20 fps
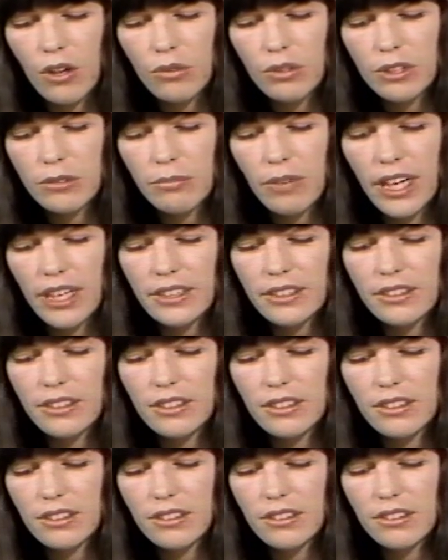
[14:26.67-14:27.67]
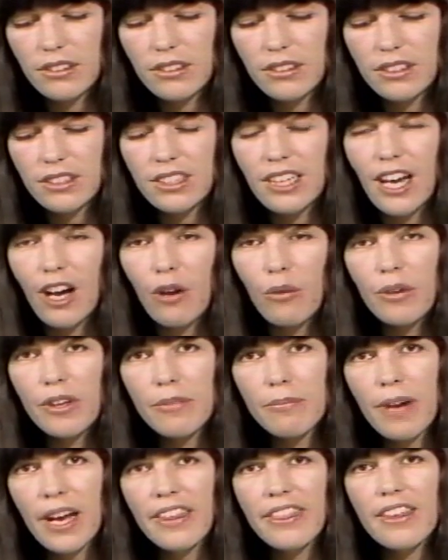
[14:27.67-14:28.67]
alone in my cell
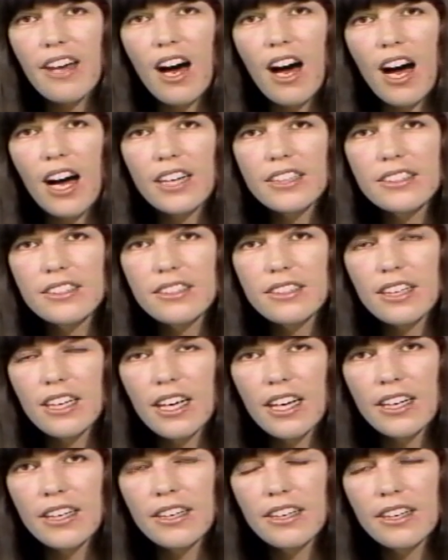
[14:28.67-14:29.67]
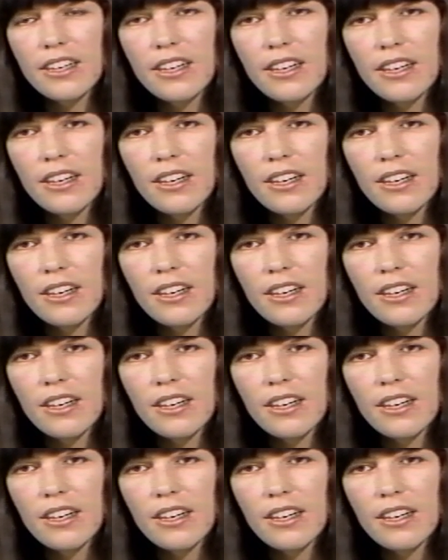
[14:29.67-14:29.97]
with my thoughts and